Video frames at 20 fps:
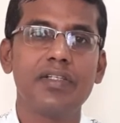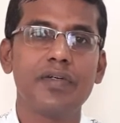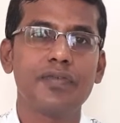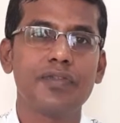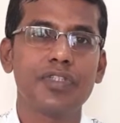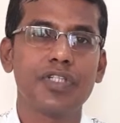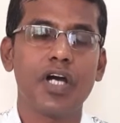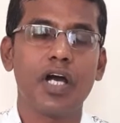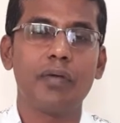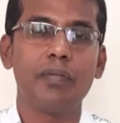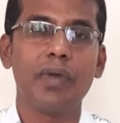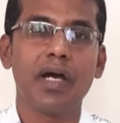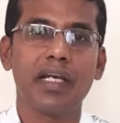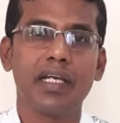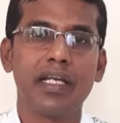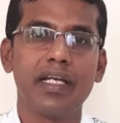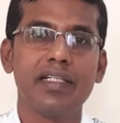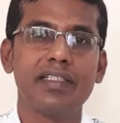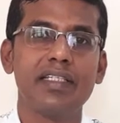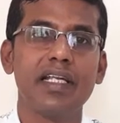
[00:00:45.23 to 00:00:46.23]
of stock
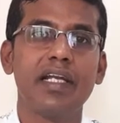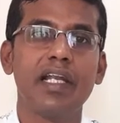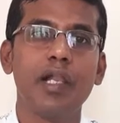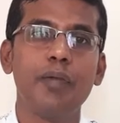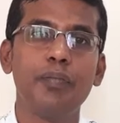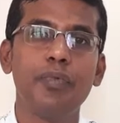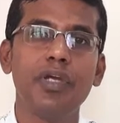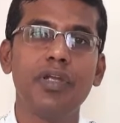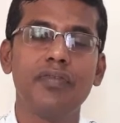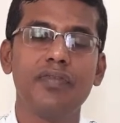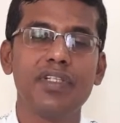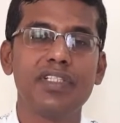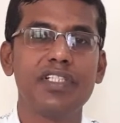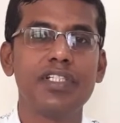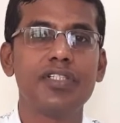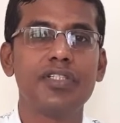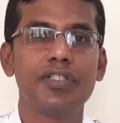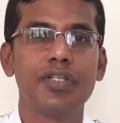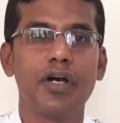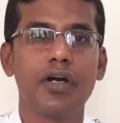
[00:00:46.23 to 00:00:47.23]
markets and help you invest
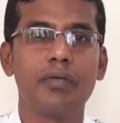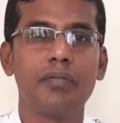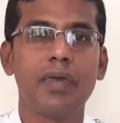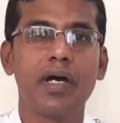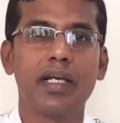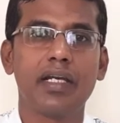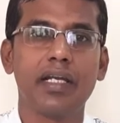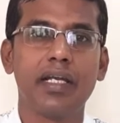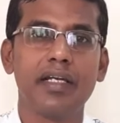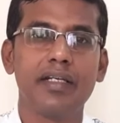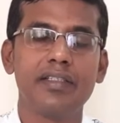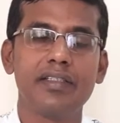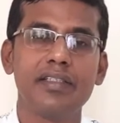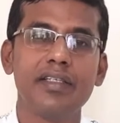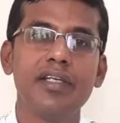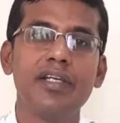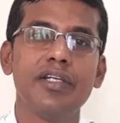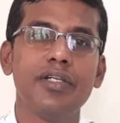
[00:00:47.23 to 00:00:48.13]
in stock markets